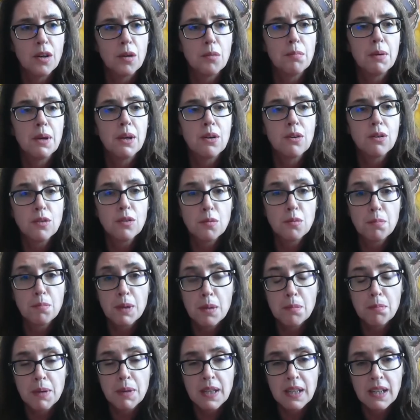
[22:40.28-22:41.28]
because
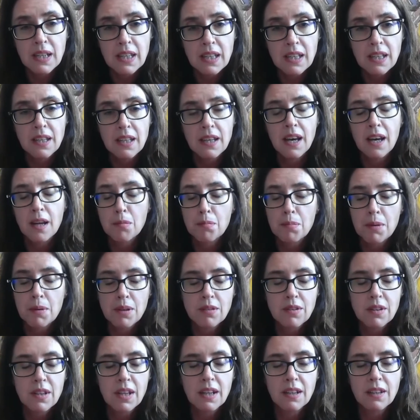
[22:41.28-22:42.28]
BPD and
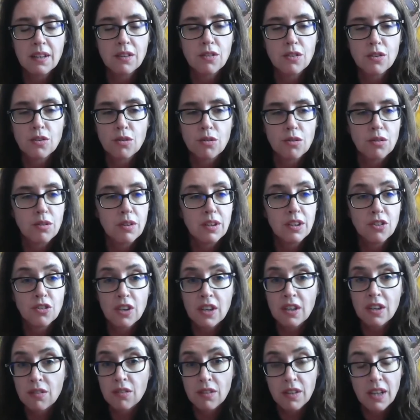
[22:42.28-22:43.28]
personality disorder in
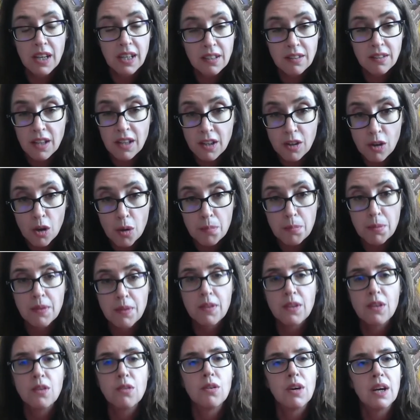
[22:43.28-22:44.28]
general, like
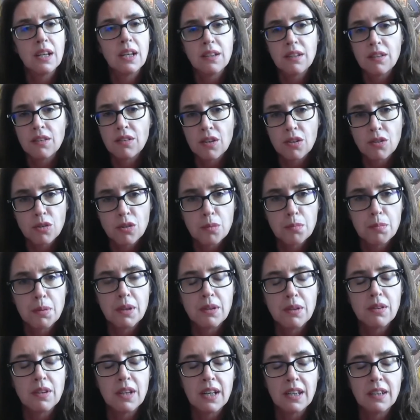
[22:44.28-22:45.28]
psychopathy or antisocial
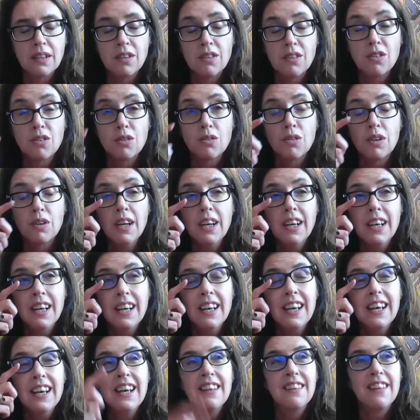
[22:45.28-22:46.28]
personality disorder,
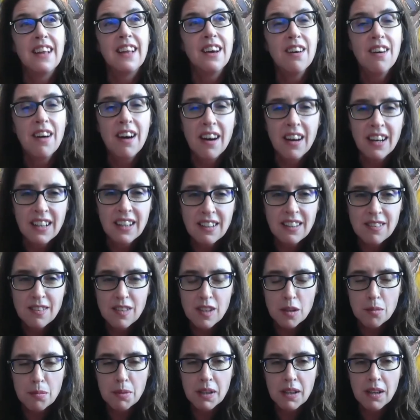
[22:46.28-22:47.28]
they are highly
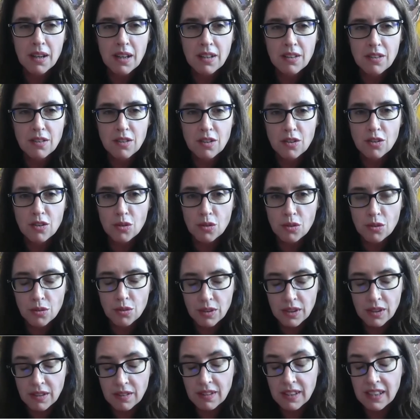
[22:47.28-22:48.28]
stigmatized
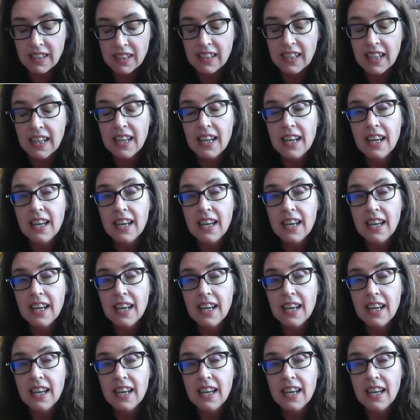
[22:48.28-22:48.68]
disorders. And